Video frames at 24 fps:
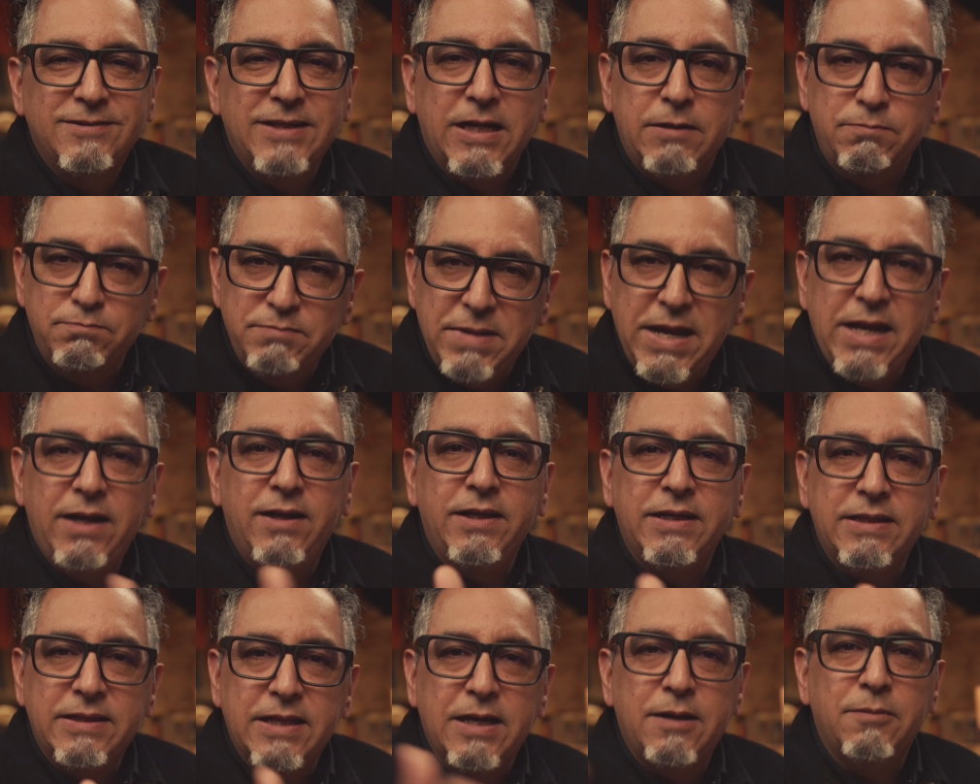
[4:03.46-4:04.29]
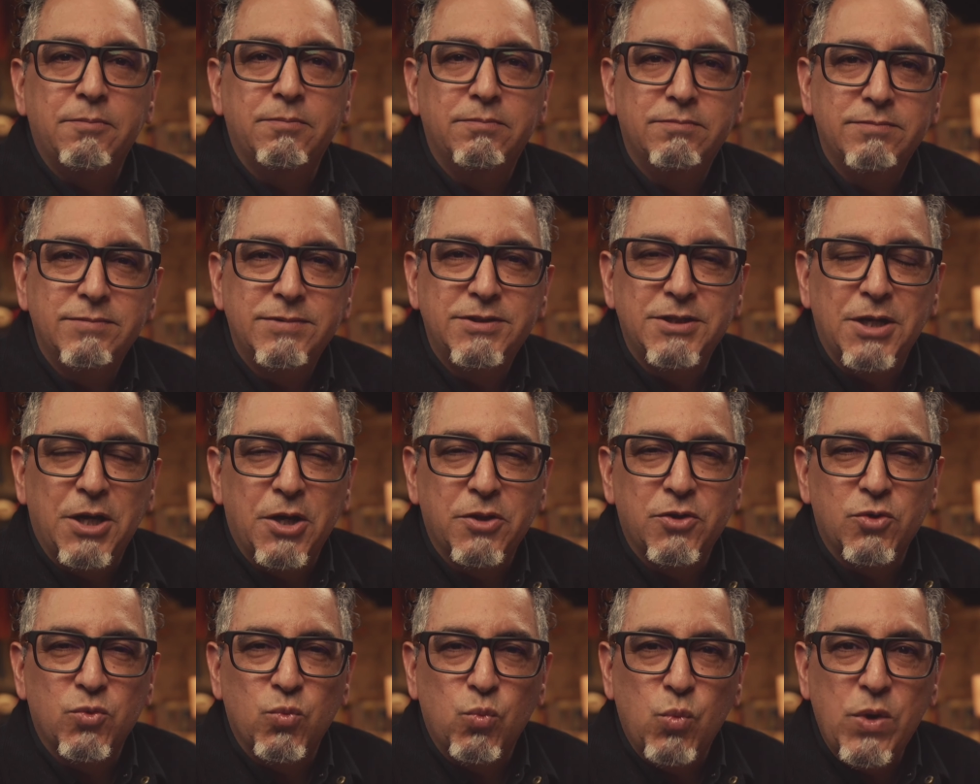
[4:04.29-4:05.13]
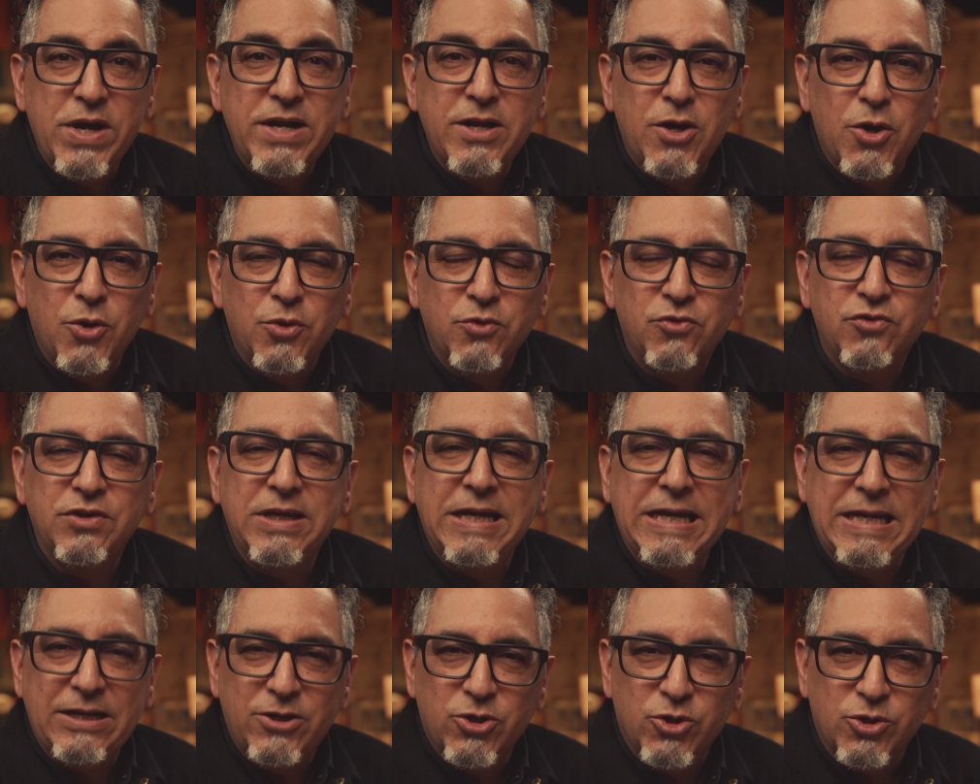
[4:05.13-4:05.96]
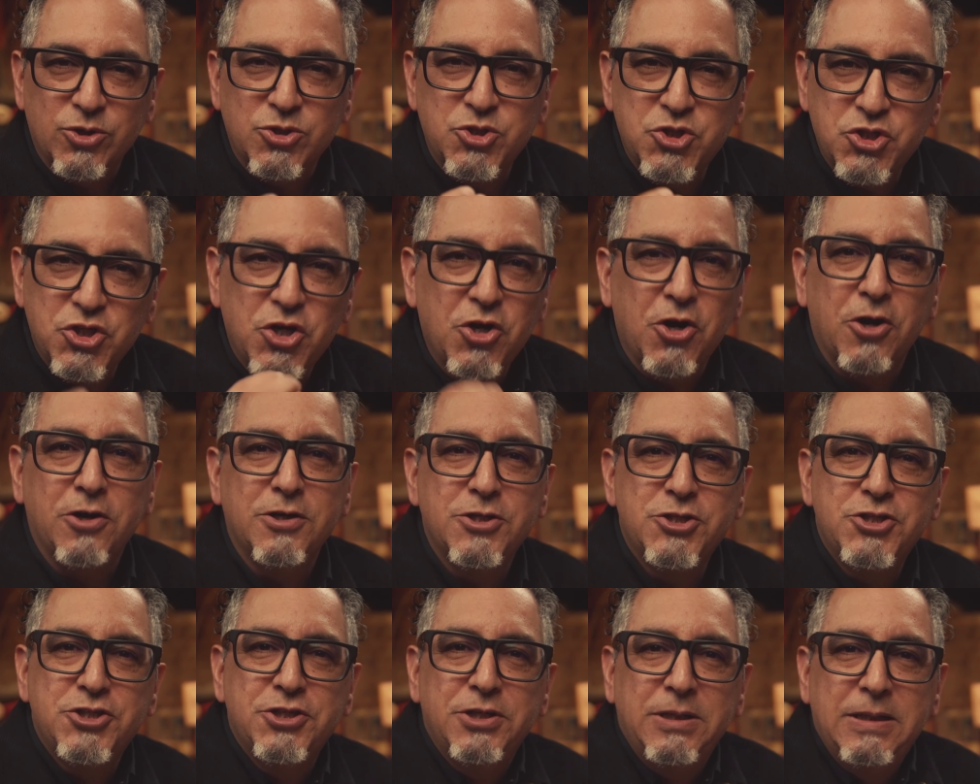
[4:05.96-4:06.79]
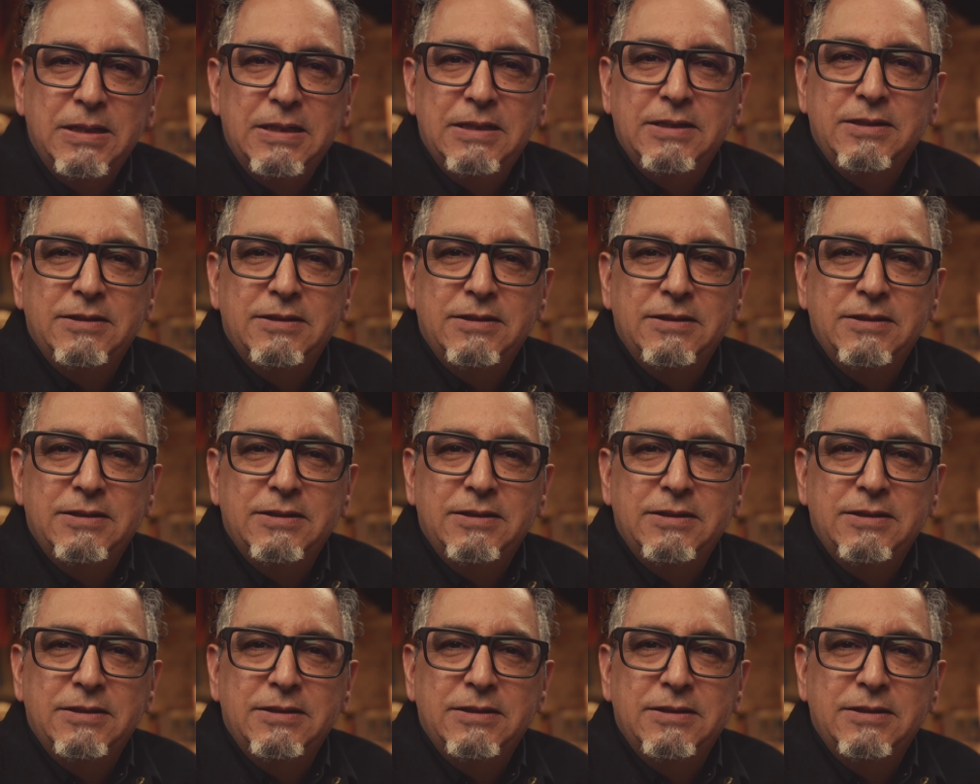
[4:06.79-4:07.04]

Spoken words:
and mailing them to other widows in her church.